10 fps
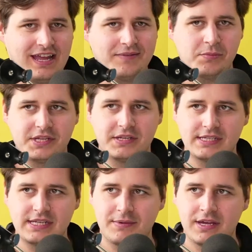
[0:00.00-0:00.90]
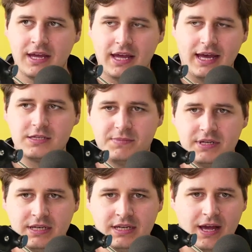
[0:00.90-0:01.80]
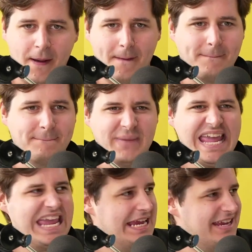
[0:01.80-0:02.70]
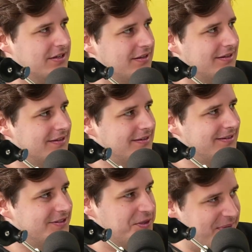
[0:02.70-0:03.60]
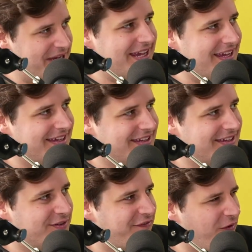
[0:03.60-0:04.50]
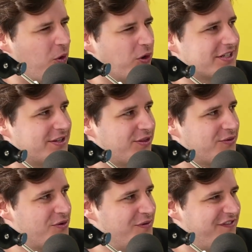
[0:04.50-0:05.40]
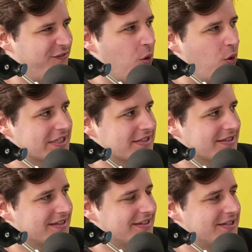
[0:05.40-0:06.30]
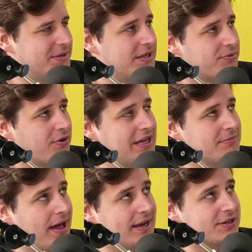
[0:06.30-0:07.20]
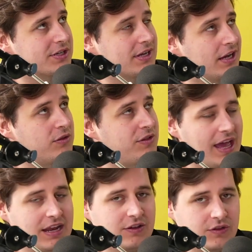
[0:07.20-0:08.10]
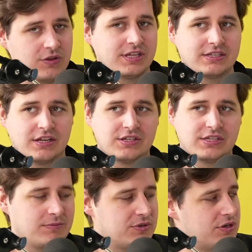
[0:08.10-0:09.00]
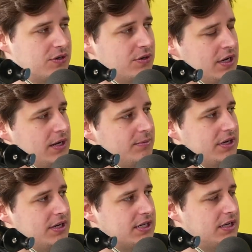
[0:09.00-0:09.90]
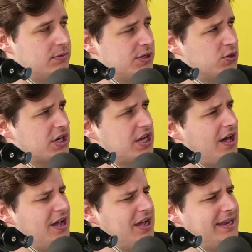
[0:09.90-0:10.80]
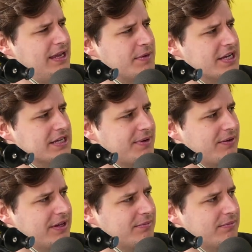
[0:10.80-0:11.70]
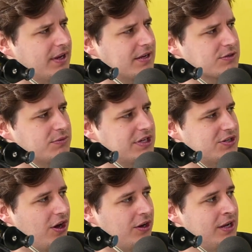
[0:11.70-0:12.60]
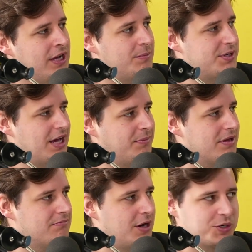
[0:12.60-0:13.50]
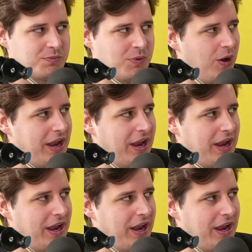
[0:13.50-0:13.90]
name. Roberto De Zerbi has been made to be, forced through force, to be the Brighton manager. I don't think any of those things I just said were true. But we talked a tiny bit about him last week, John. But tell me much more